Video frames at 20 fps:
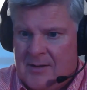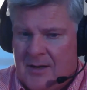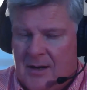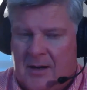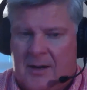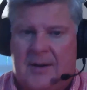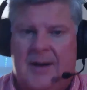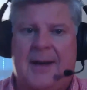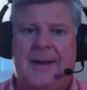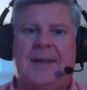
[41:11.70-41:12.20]

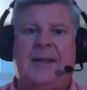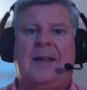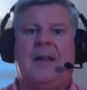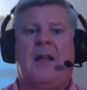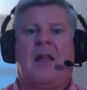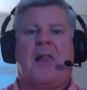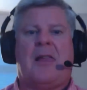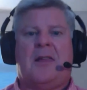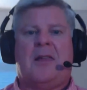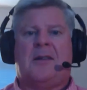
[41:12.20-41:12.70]
All righty,
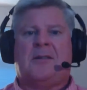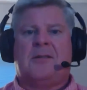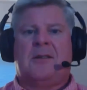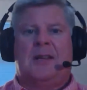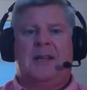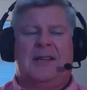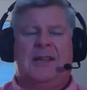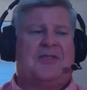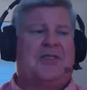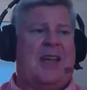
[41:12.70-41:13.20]

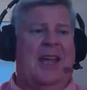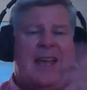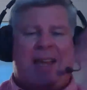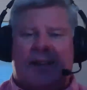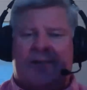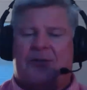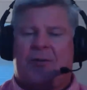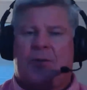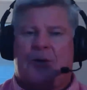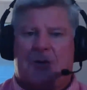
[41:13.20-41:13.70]
it's
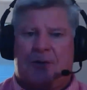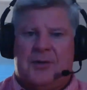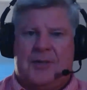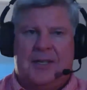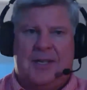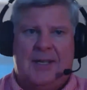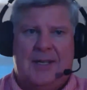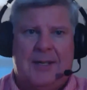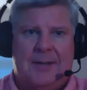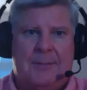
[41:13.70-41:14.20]

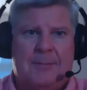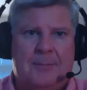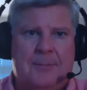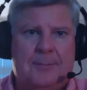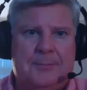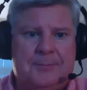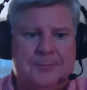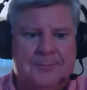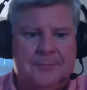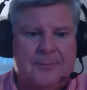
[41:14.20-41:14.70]
8:13.
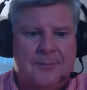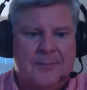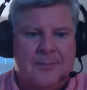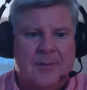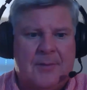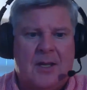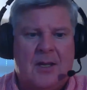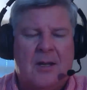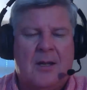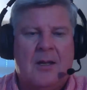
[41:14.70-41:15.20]

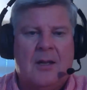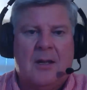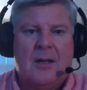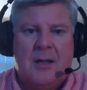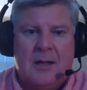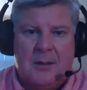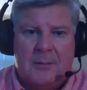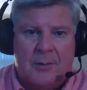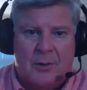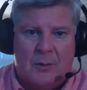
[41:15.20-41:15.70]

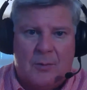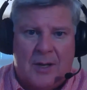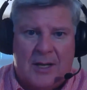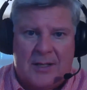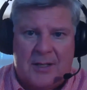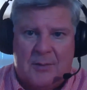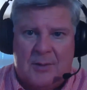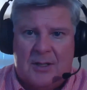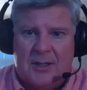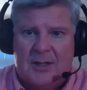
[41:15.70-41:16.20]
Go
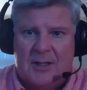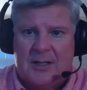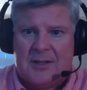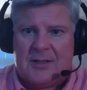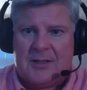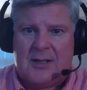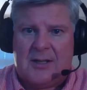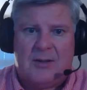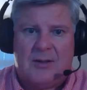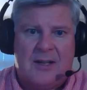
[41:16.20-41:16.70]
back to my
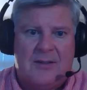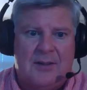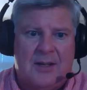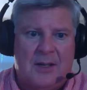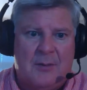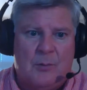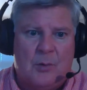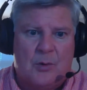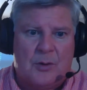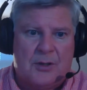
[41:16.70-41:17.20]
list. I don't have
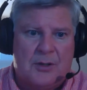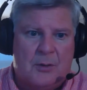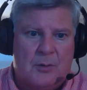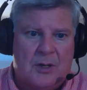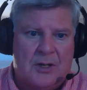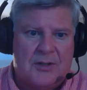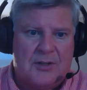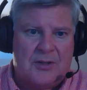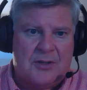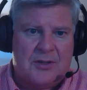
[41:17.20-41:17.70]
any more
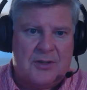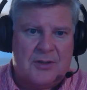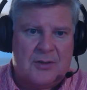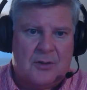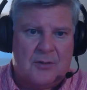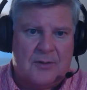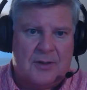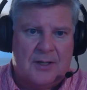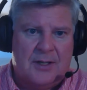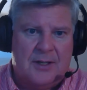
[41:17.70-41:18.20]
questions
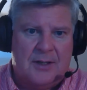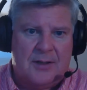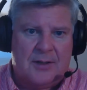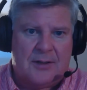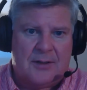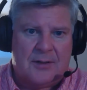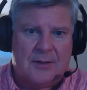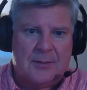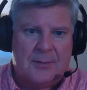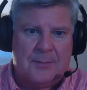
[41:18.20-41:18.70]
over
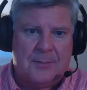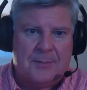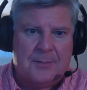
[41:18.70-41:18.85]
here.